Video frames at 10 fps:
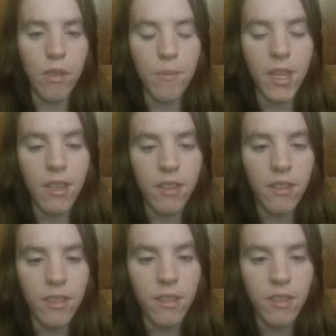me,
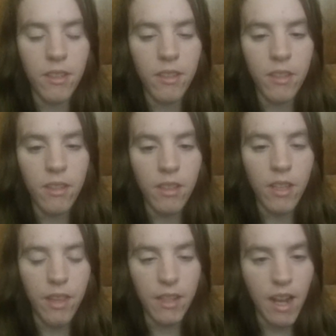
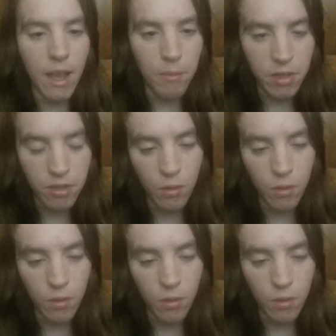and that I am his